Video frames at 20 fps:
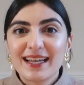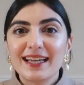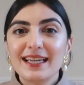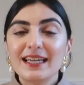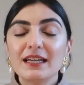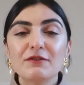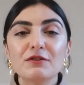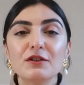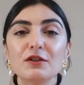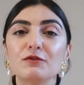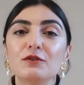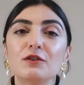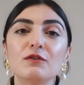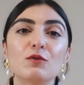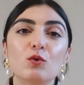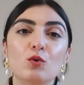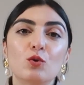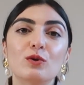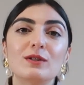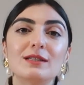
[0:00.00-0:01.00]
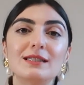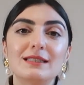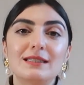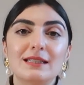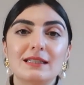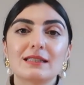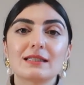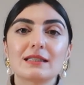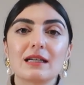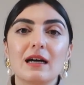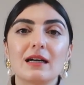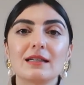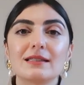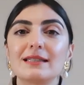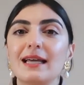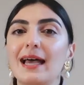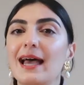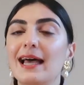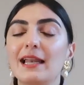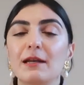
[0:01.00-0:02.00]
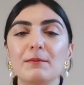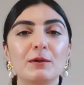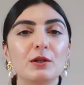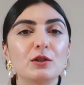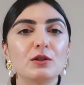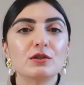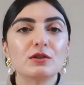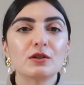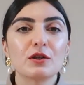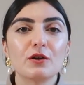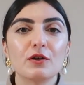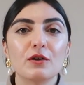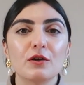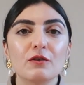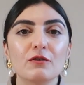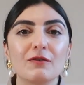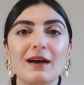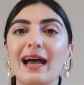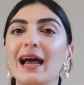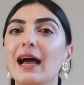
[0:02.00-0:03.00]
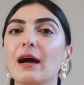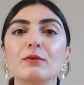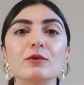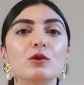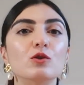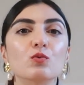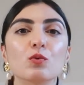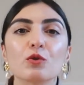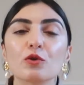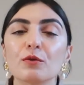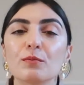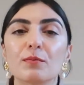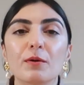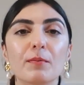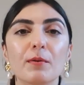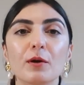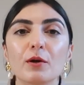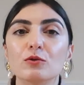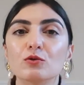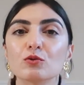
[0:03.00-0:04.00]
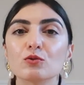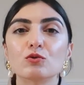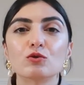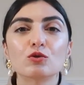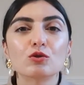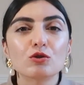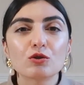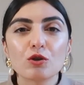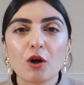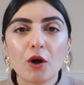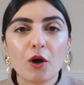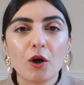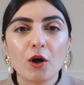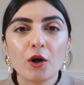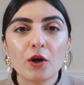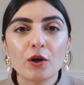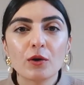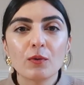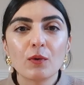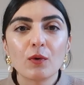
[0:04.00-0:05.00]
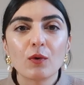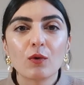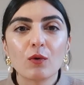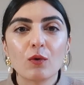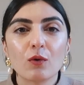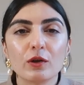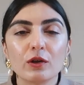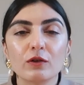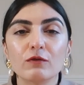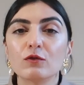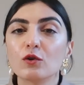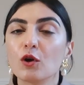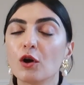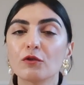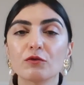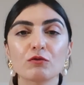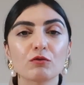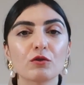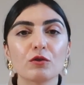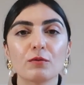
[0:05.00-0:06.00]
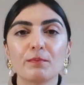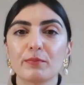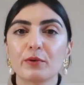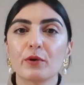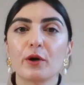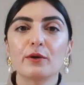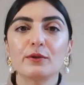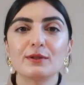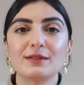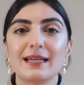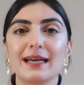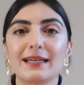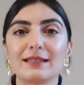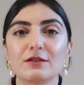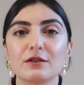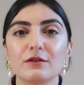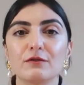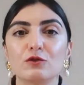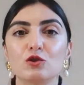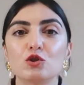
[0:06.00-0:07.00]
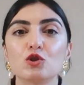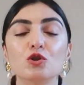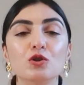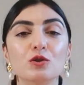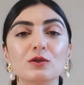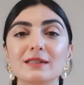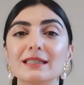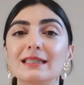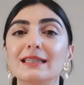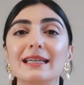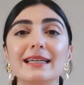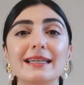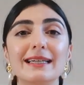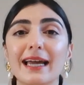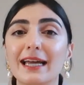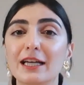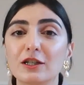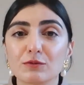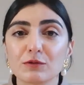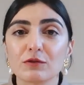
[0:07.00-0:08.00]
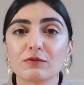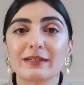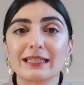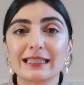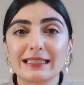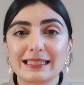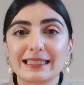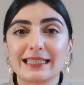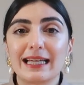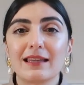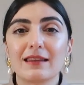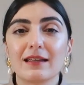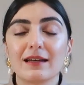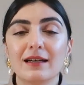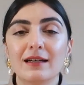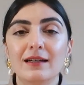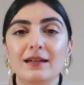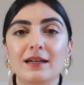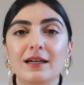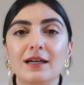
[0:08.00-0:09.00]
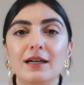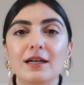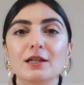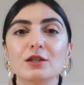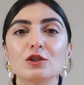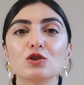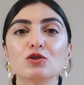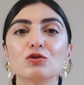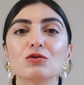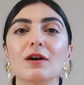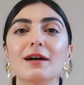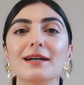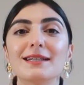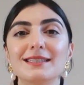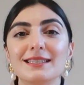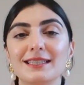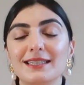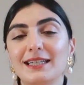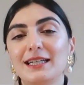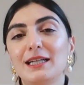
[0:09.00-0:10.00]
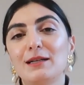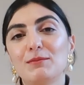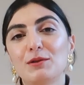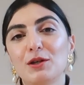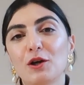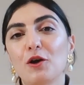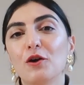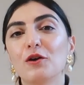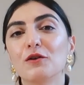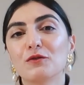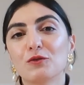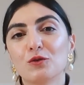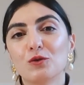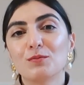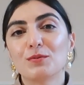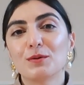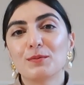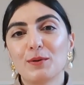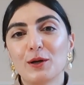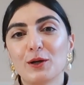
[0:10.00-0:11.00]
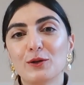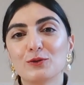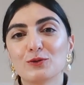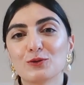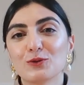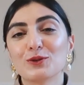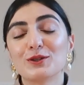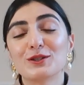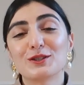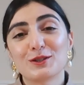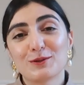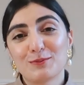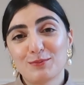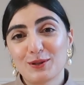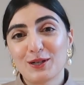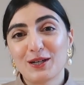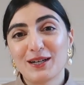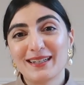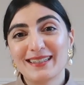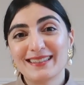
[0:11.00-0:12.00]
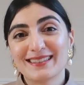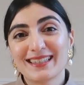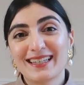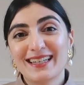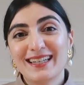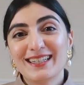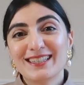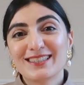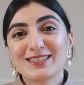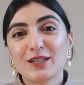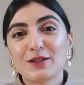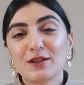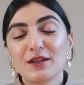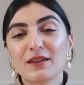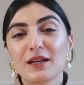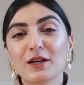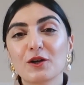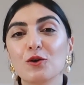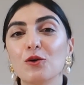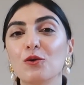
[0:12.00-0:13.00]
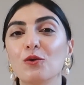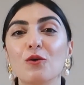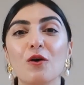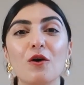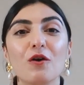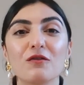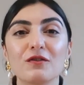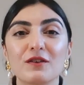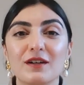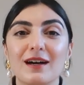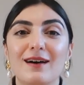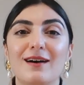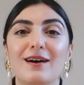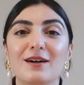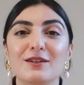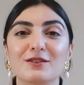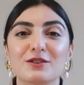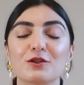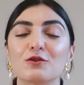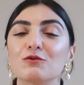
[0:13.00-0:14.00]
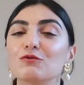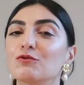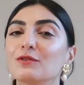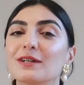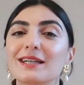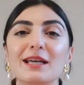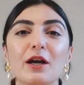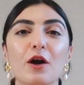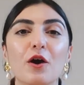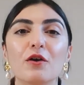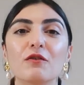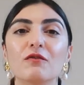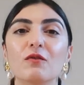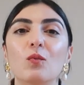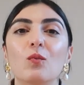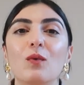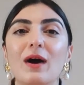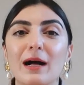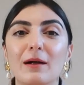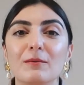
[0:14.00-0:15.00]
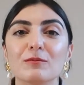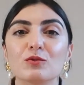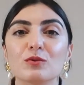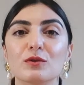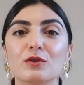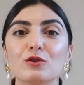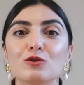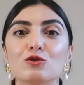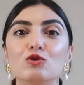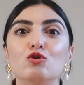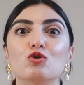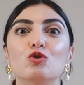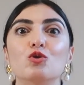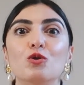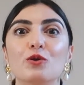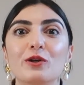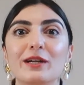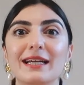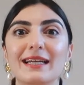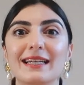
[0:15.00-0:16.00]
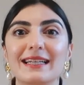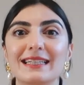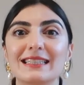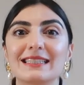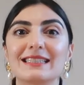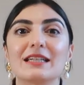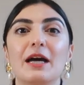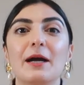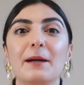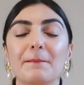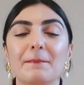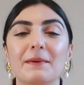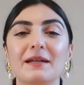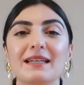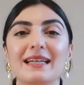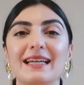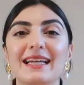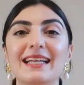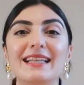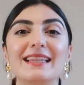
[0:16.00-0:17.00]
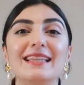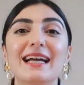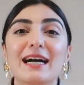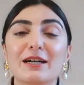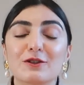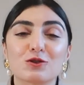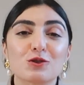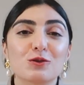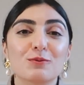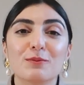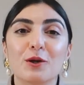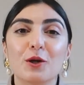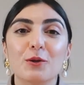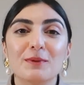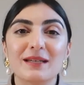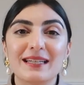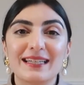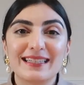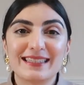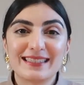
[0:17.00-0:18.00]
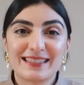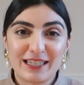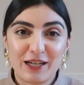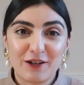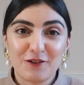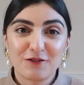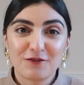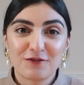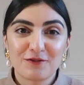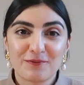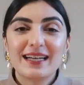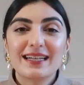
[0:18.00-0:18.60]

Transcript: Even if you've already discussed elements of how you'd want the proposal to go, or you've gone through the process of choosing the engagement ring together, try to keep the overall proposal a surprise so that they're caught off guard and really overwhelmed with the joy and excitement in the actual moment itself.